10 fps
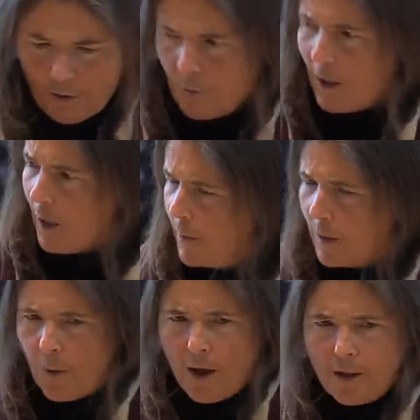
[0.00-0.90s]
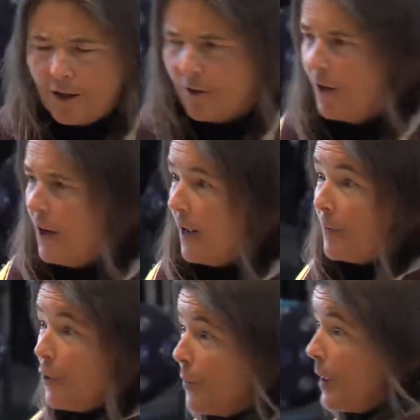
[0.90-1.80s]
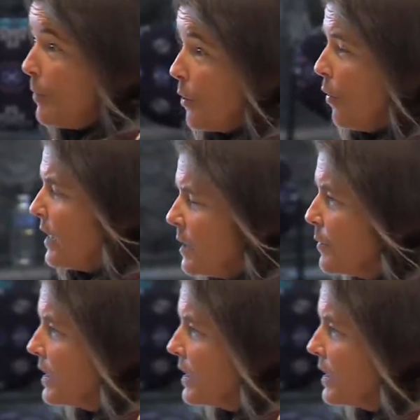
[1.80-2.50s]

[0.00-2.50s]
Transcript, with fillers: make a big pile here. And new people, go get some